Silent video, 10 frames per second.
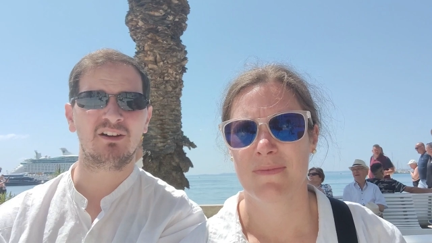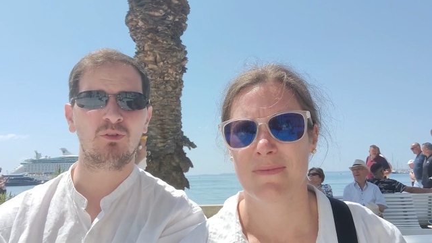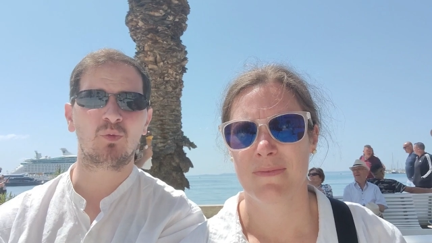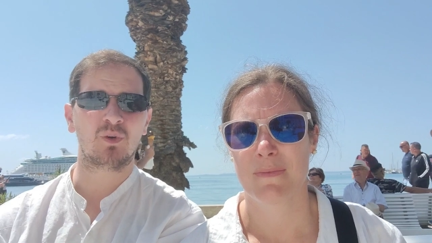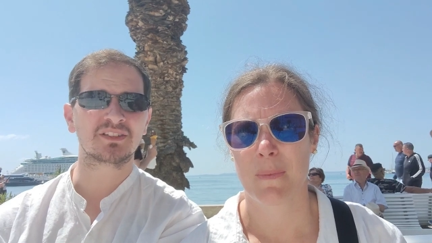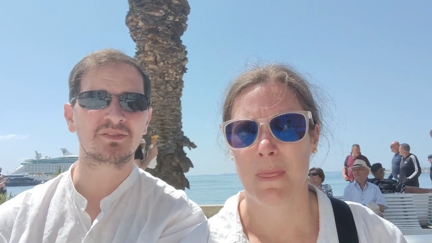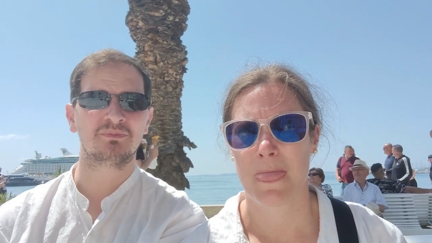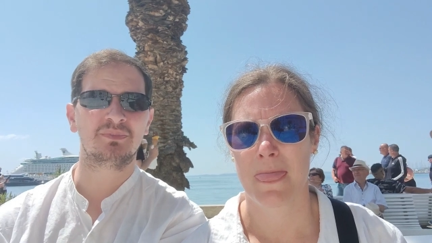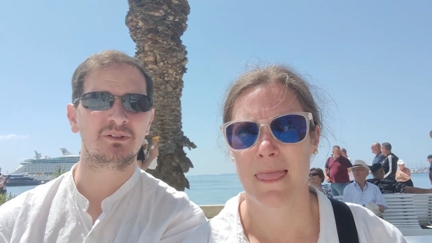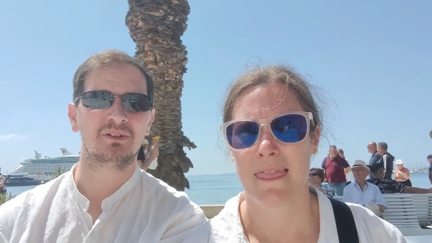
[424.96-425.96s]
Speaker 1: now
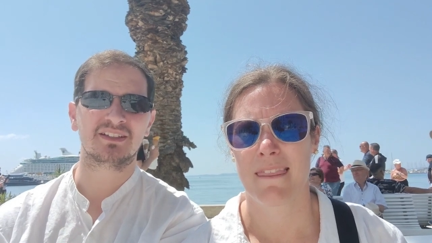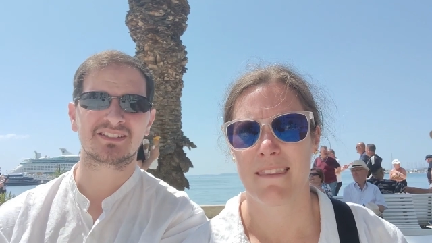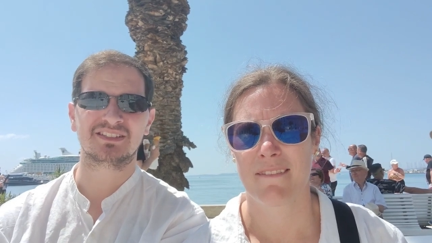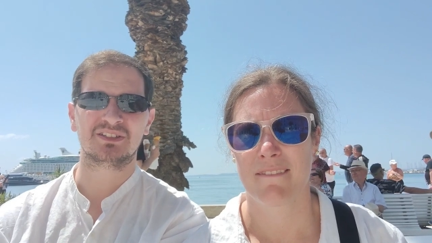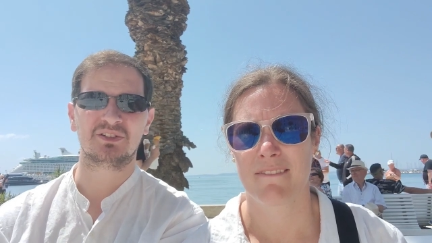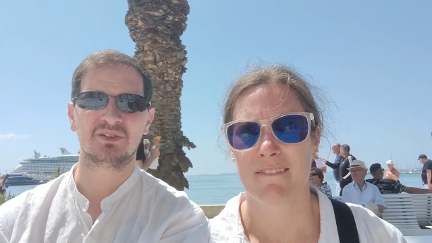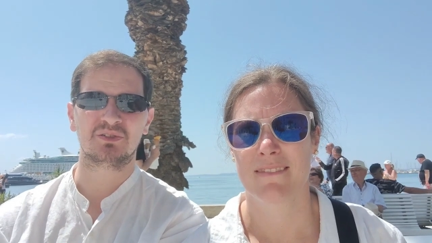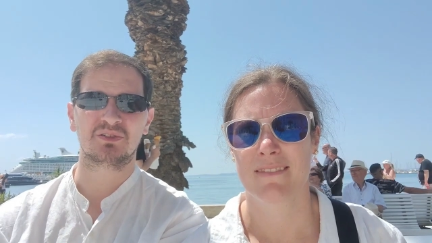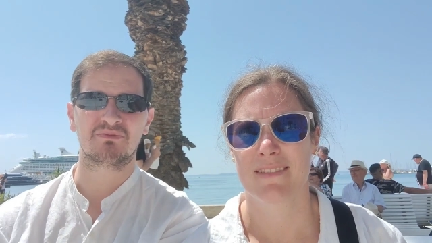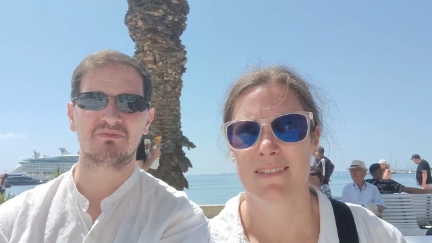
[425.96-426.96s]
wasn't built
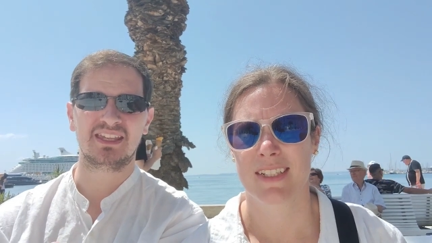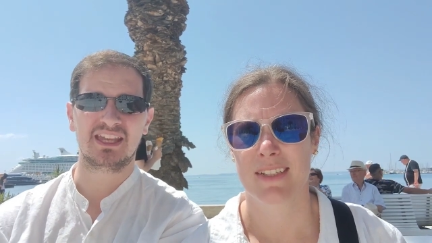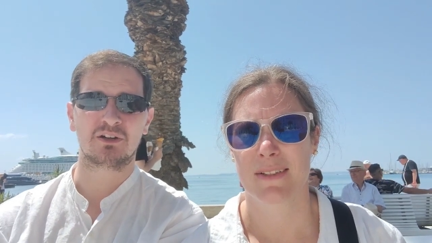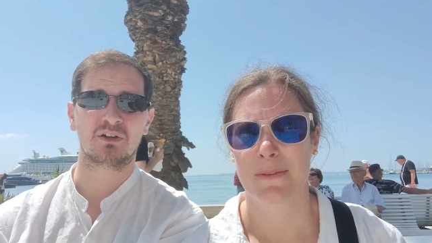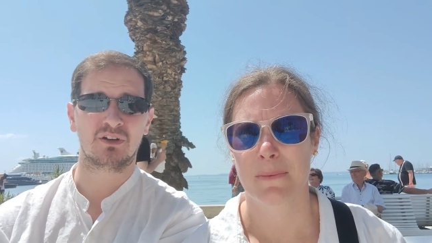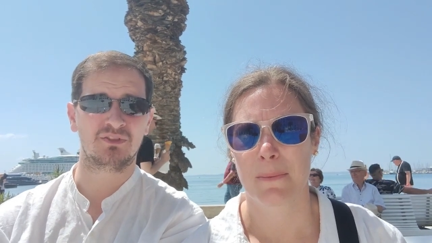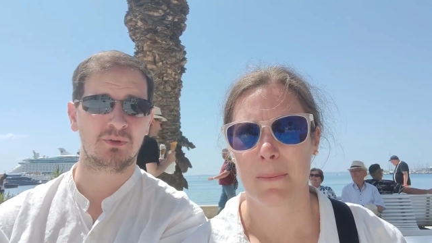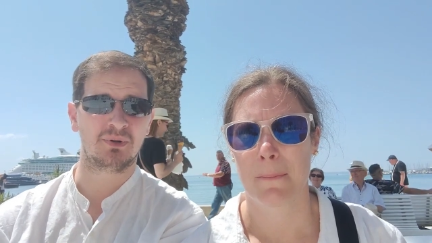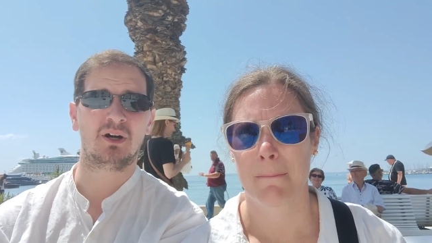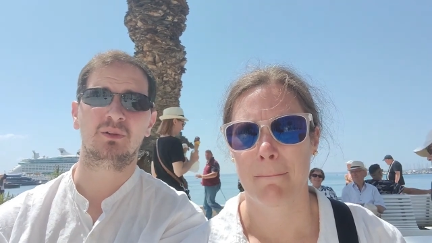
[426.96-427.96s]
until the era of
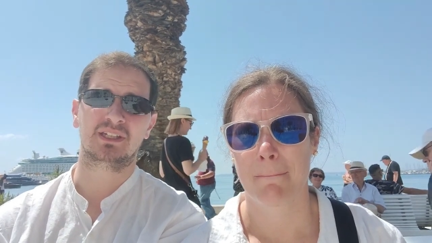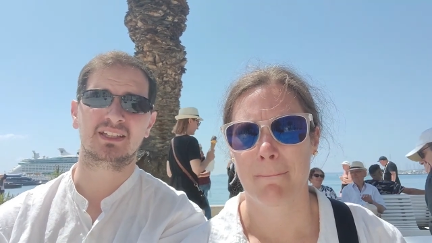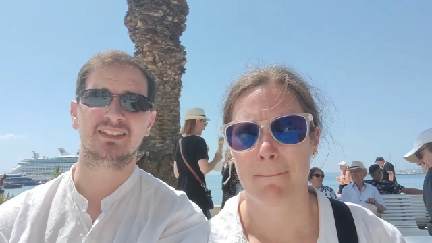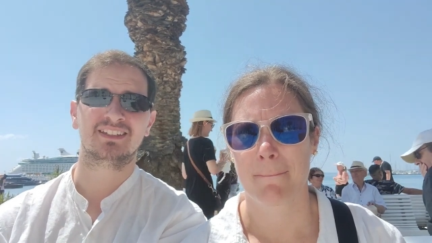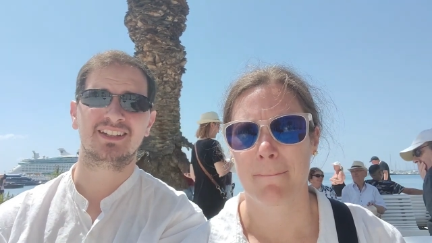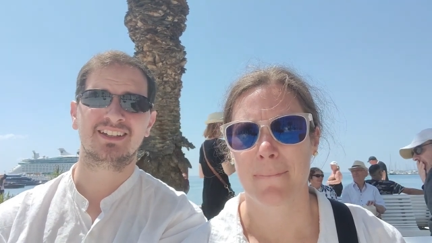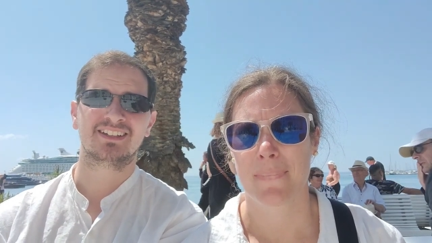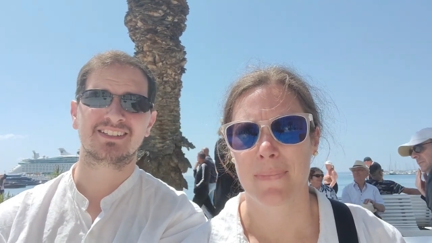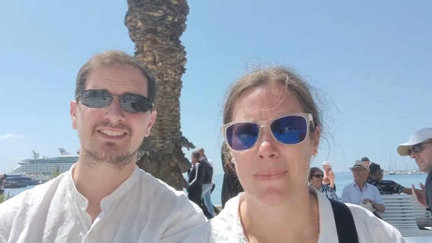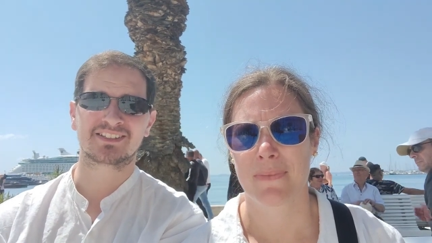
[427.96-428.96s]
Napoleon
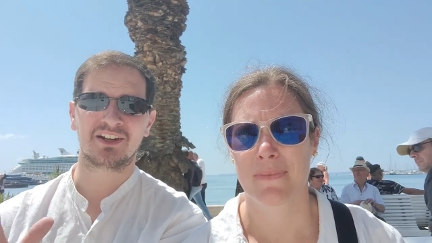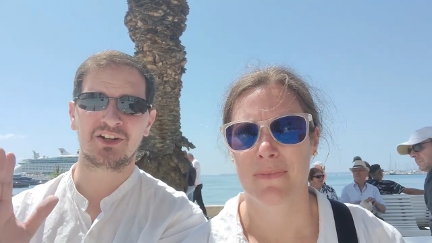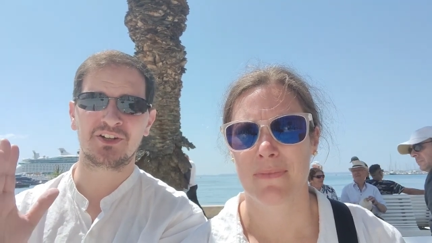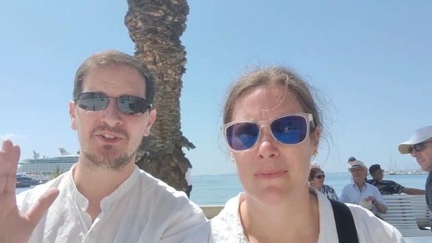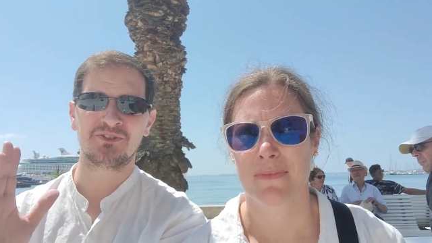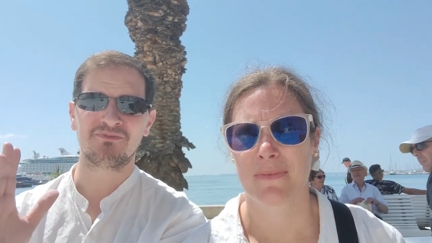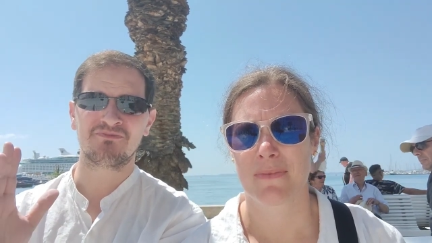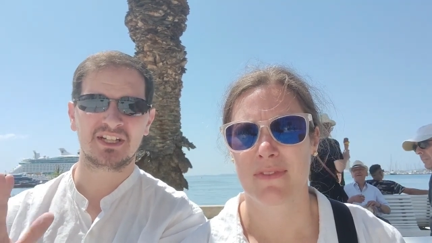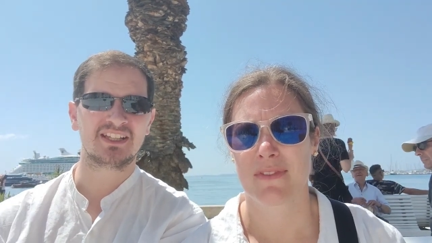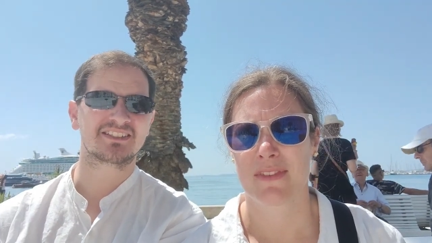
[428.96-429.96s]
so
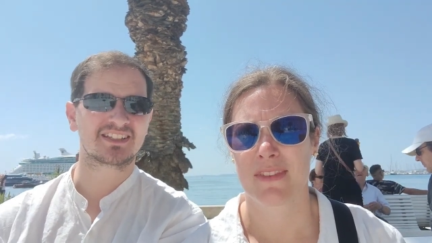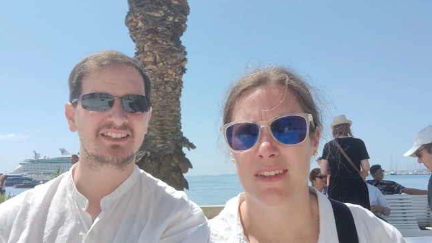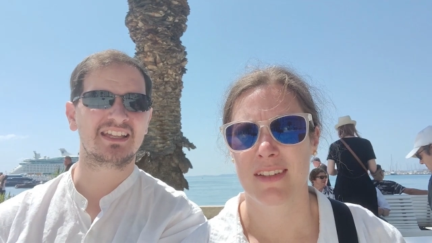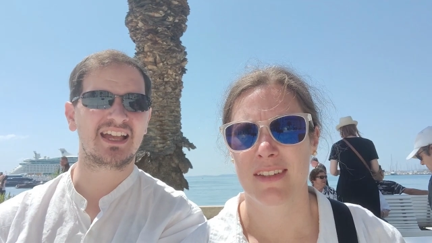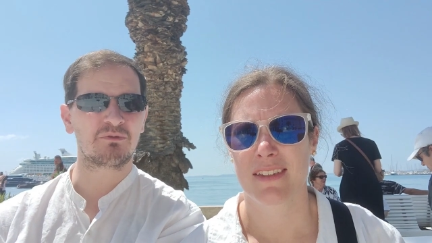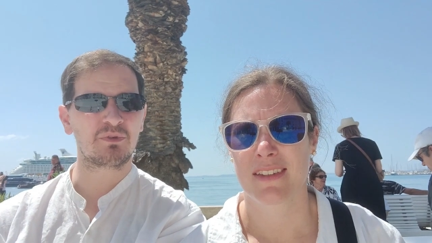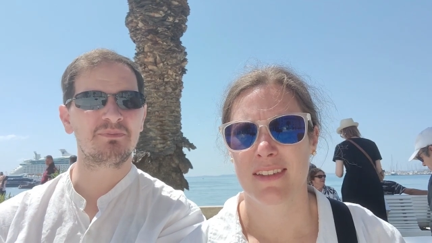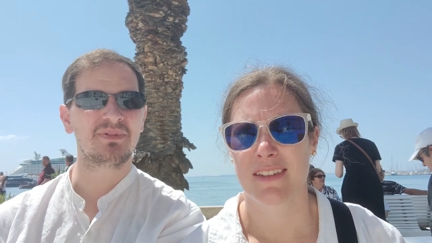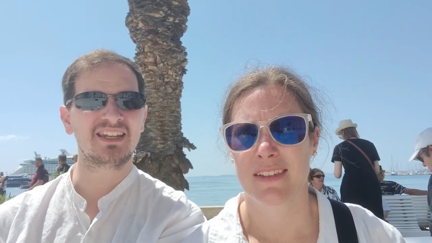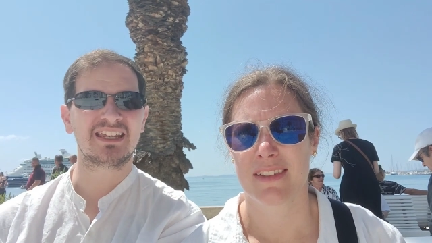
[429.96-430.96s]
realistically, had we
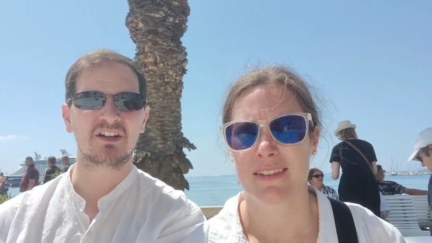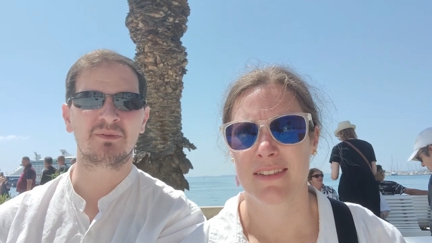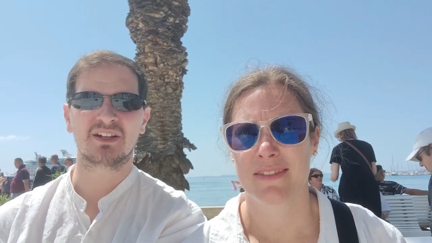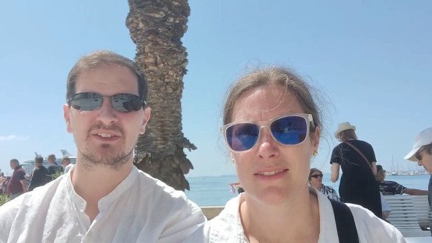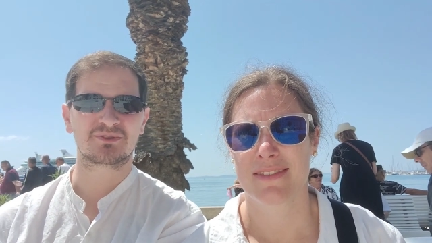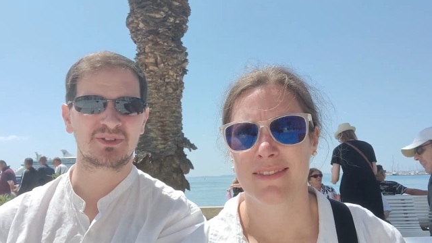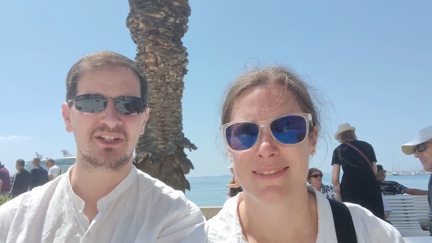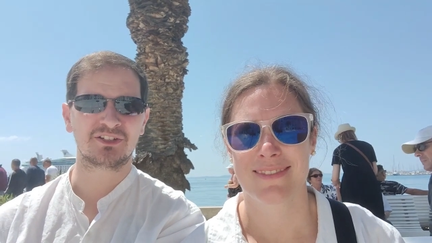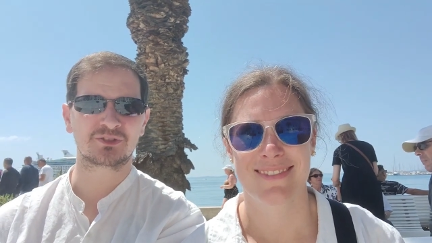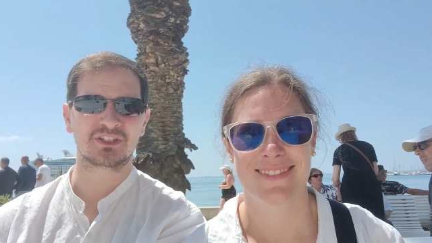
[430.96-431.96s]
been here about
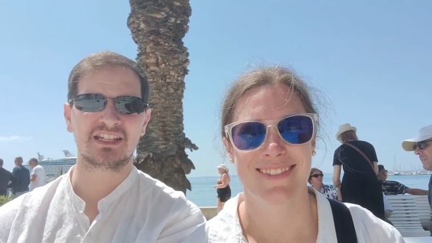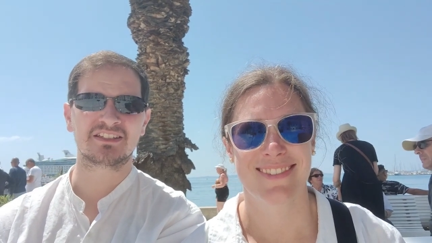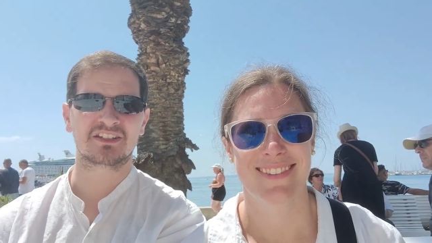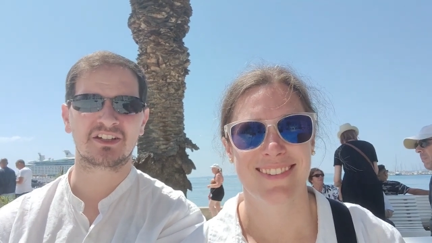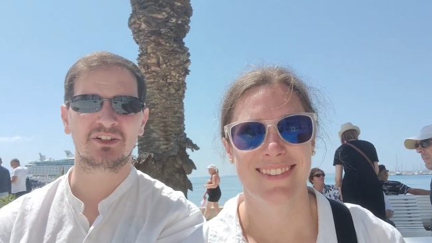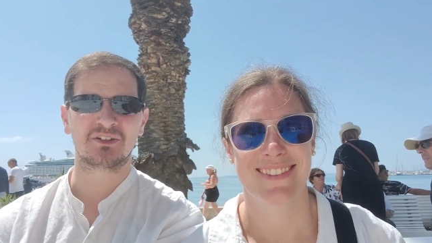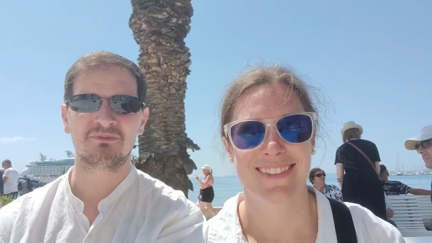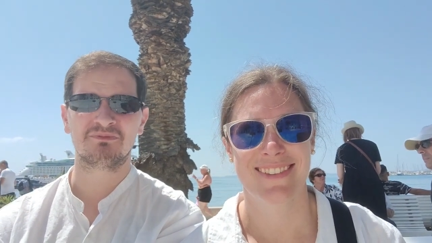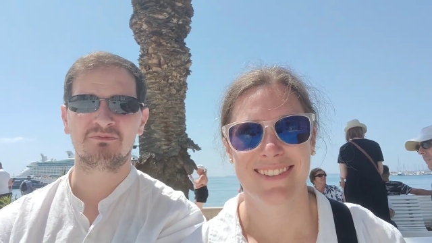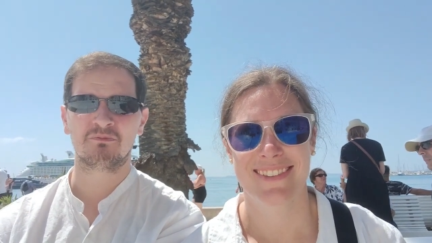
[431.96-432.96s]
300 years
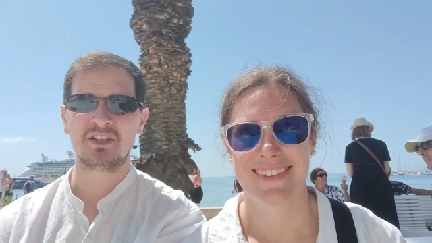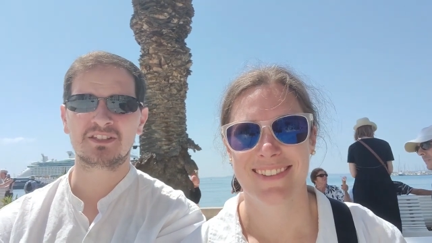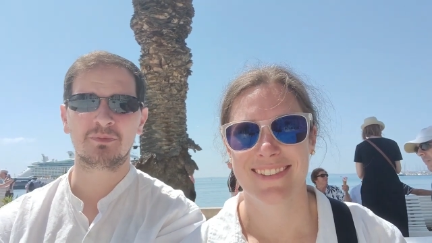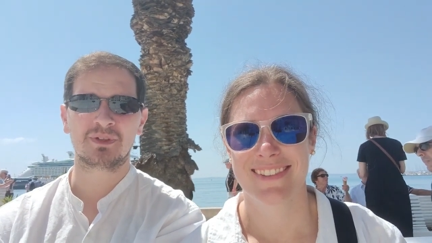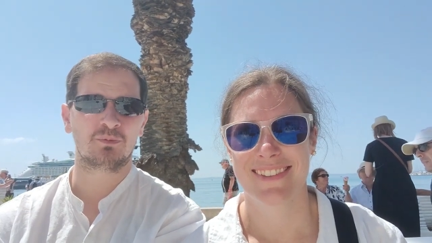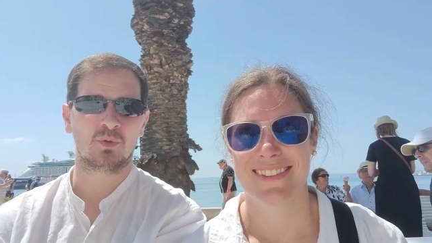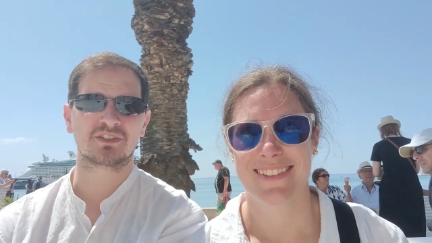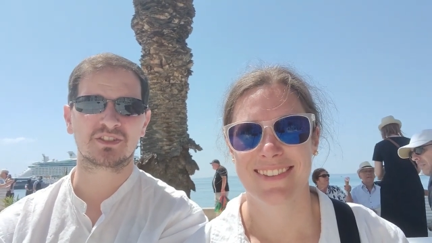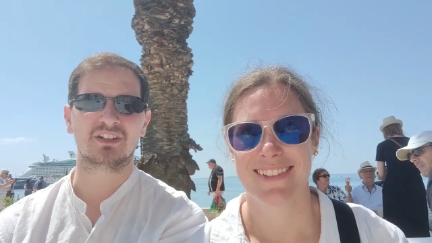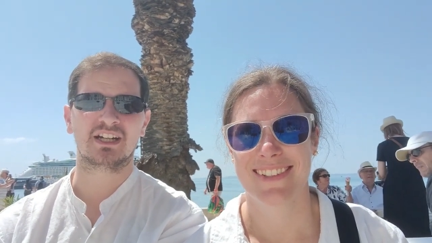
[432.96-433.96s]
ago, we'd still be in
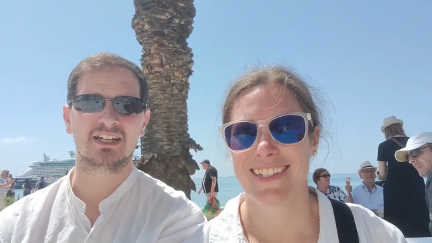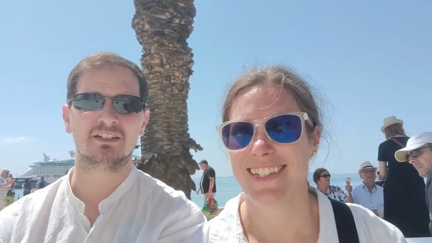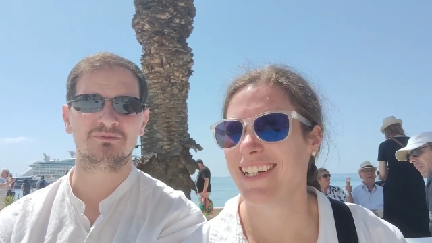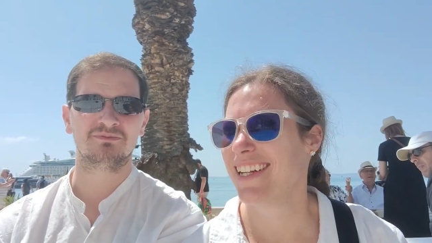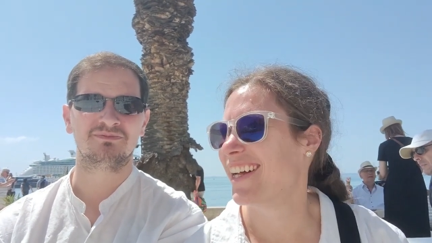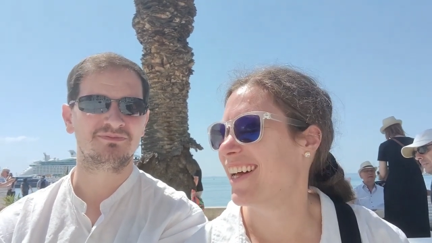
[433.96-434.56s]
water right now.